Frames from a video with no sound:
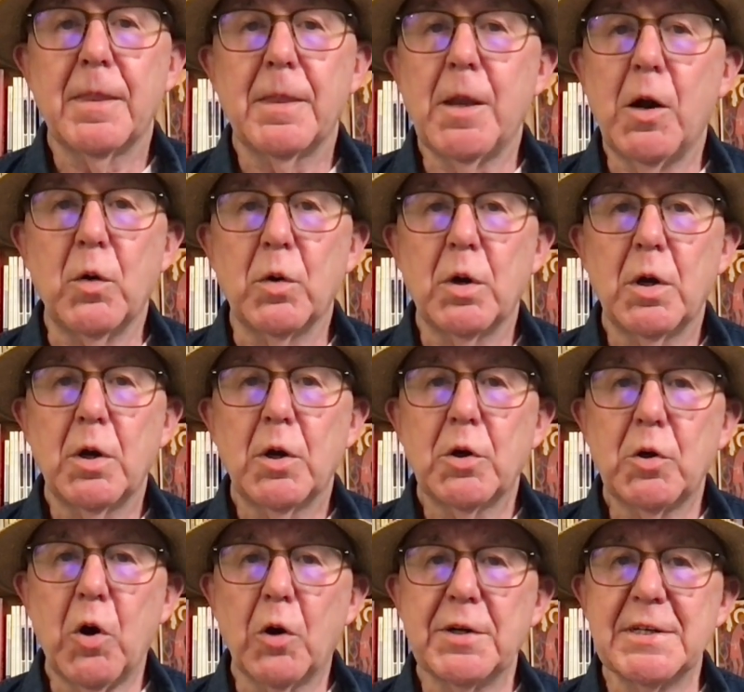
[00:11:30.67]
No,
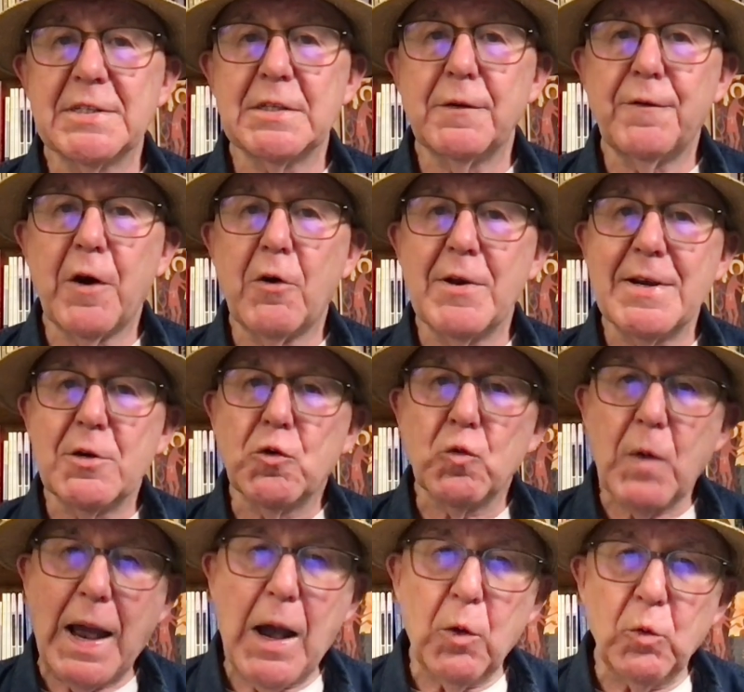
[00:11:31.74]
God is the very
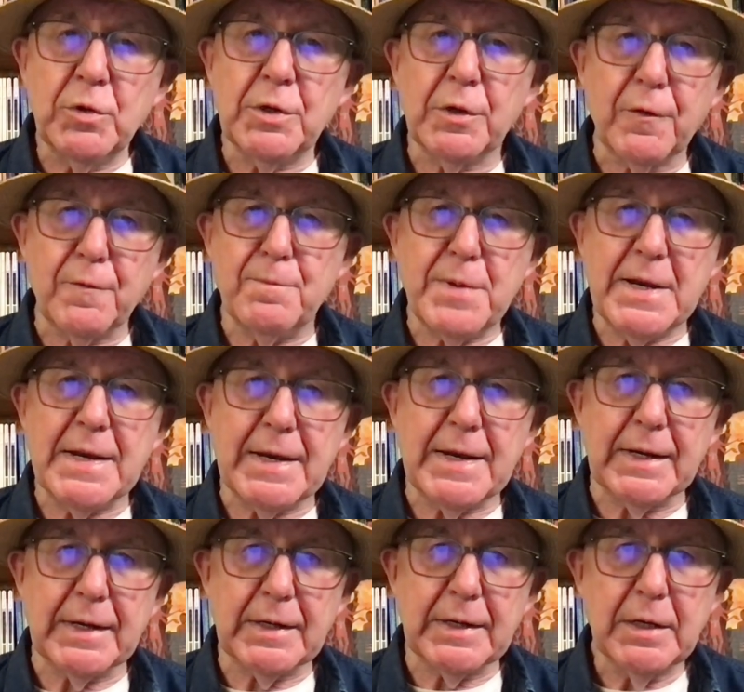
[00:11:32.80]
ground of
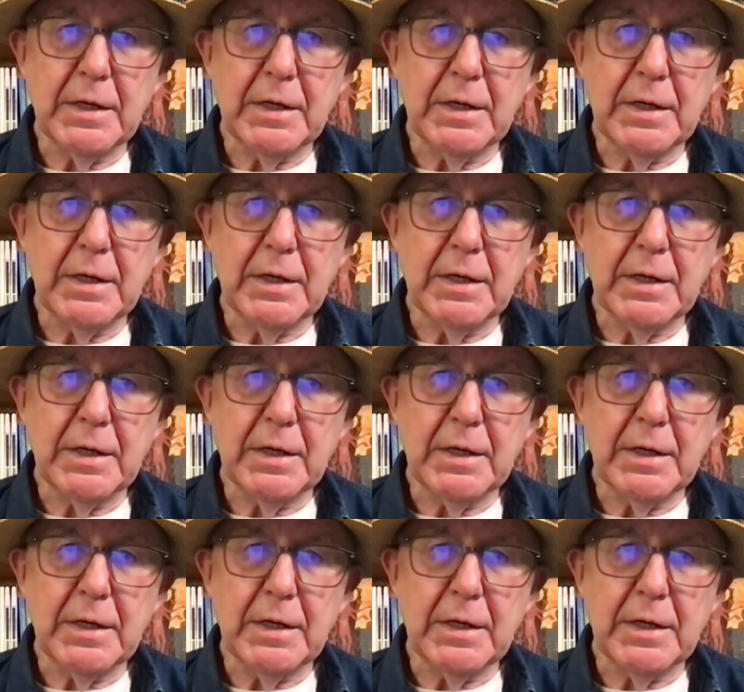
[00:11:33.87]
being,